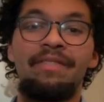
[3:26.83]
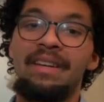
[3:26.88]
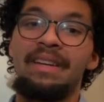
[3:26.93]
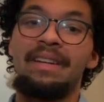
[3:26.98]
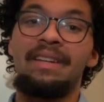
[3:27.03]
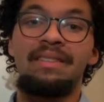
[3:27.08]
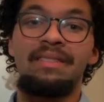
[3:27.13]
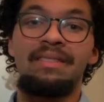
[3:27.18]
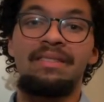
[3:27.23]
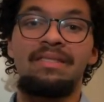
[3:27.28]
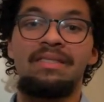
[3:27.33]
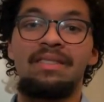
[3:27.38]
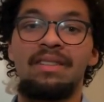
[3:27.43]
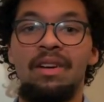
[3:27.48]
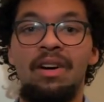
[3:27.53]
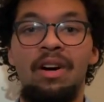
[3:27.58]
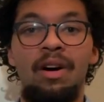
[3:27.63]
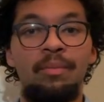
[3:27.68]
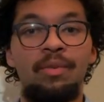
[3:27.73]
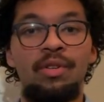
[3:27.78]
things to
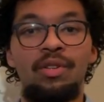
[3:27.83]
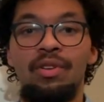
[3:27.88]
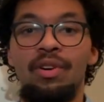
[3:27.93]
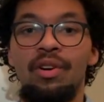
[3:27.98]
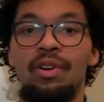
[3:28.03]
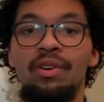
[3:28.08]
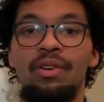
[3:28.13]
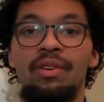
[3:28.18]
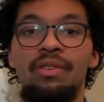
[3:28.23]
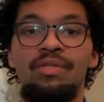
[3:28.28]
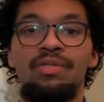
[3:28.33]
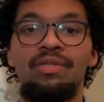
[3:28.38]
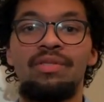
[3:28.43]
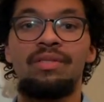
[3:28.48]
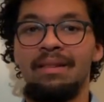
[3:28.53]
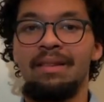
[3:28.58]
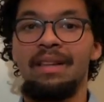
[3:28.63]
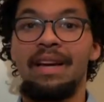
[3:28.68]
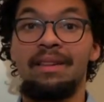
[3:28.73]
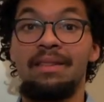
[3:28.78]
calm your nerves
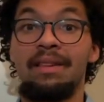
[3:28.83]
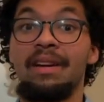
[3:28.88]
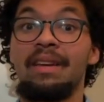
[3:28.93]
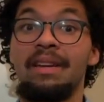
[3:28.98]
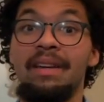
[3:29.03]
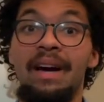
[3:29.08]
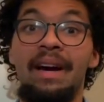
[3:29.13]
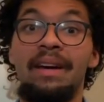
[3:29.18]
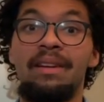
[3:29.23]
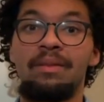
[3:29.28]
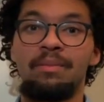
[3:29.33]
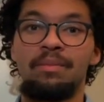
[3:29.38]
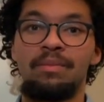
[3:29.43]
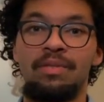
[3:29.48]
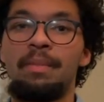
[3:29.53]
like lucky items,